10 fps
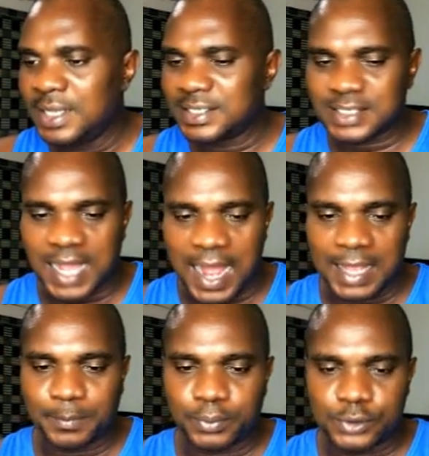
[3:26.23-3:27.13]

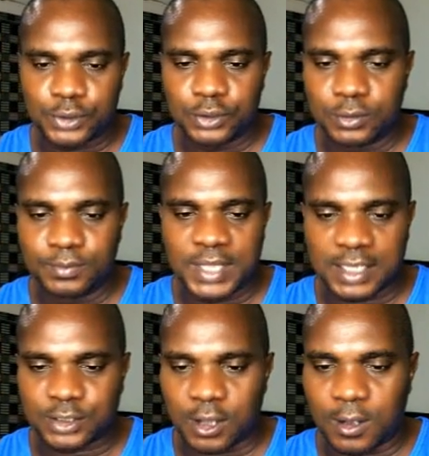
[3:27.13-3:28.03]
Skype, Zoom,
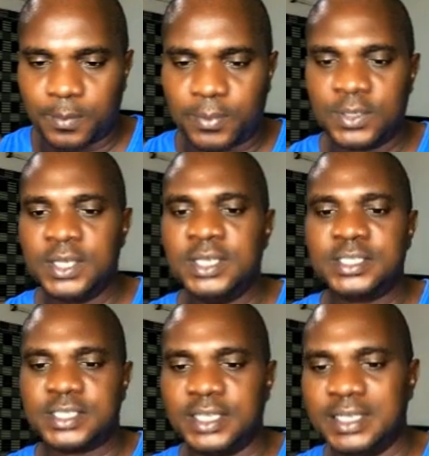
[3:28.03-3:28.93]
desktop,
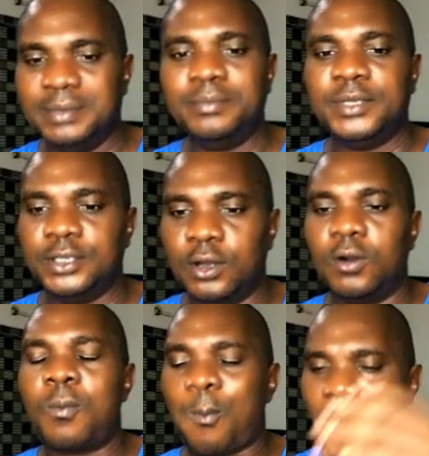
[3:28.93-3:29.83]
Team, you
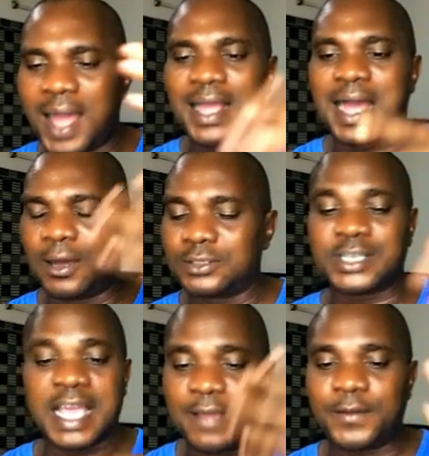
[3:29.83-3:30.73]
know,
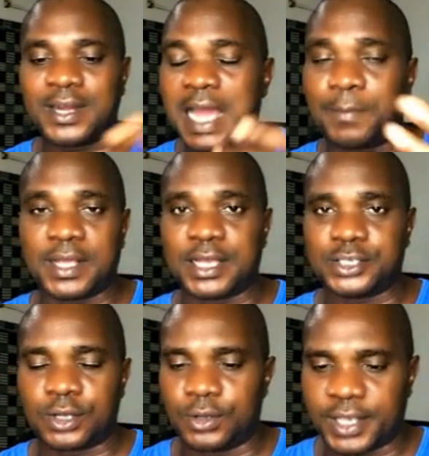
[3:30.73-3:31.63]
Hangout, every other
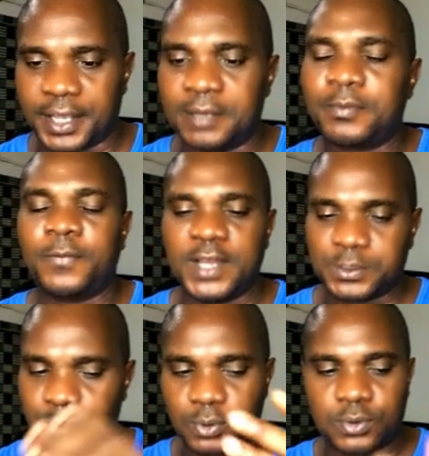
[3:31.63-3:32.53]
application. Okay,
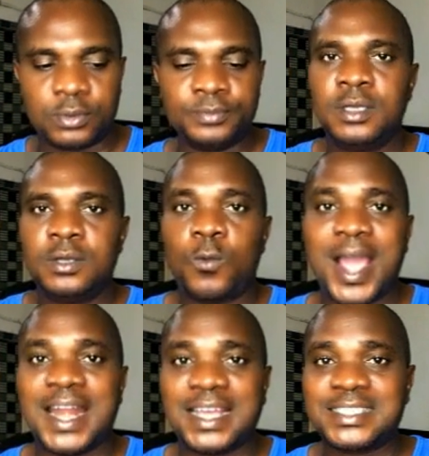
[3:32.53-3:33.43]
Facebook. Why
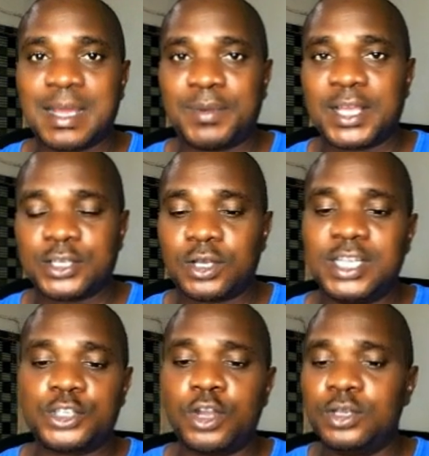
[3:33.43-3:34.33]
I like this application
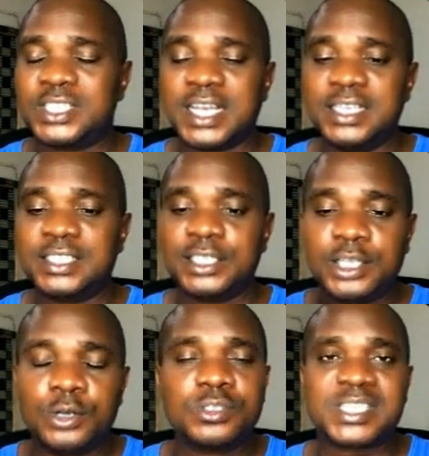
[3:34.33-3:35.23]
is going to change
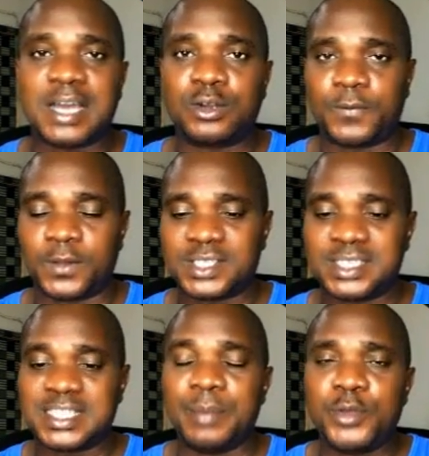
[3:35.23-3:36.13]
the root sound of your
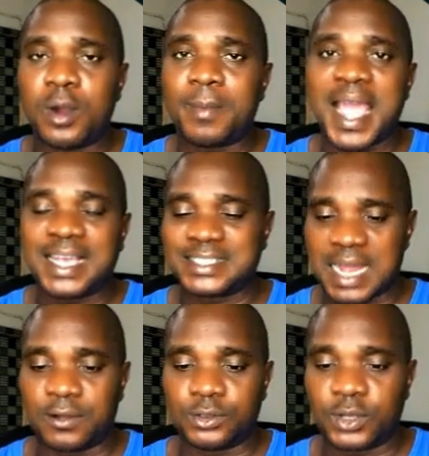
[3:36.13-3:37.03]
system, your mic
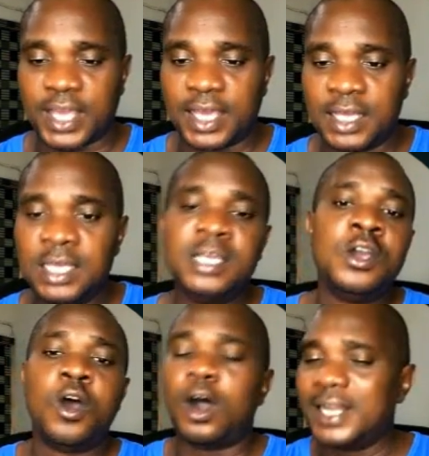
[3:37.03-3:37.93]
sound. Okay,
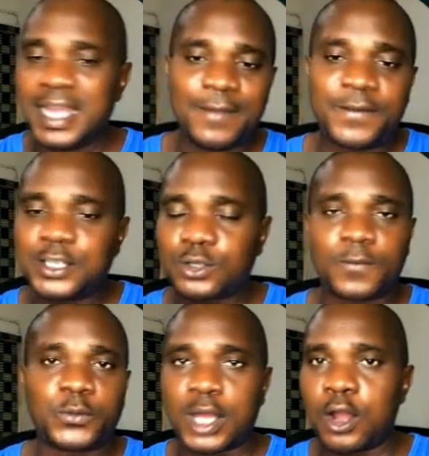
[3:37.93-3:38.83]
on every
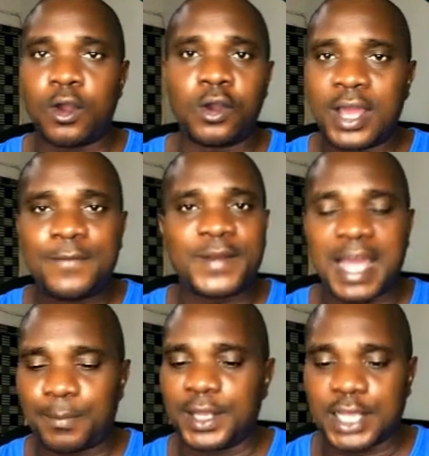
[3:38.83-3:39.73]
software or every
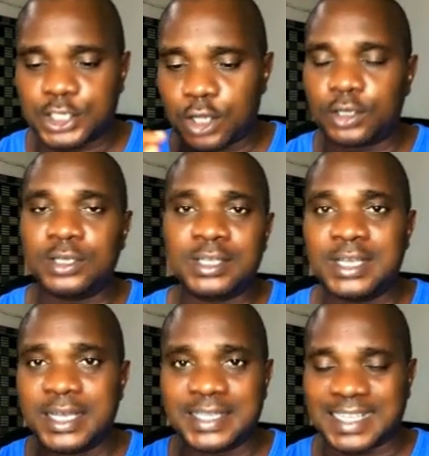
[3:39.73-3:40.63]
application
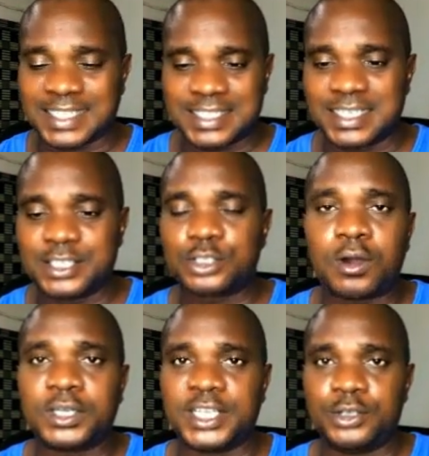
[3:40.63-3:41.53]
that is
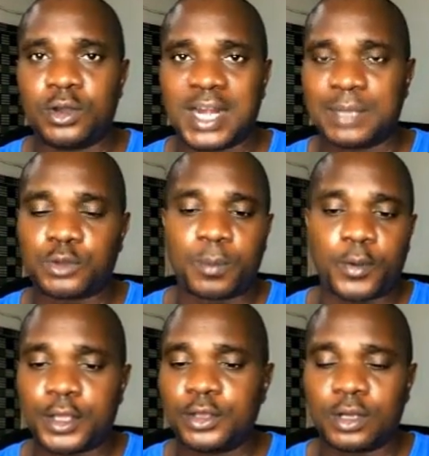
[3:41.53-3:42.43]
installed in your laptop
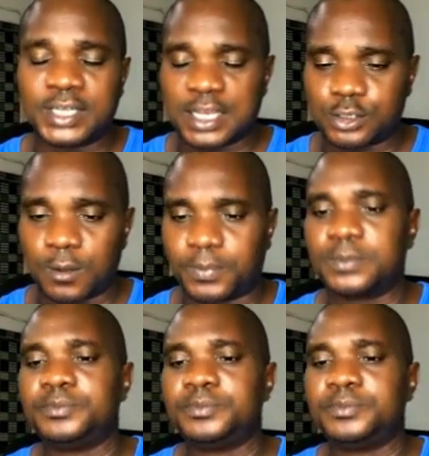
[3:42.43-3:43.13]
or in your desktop.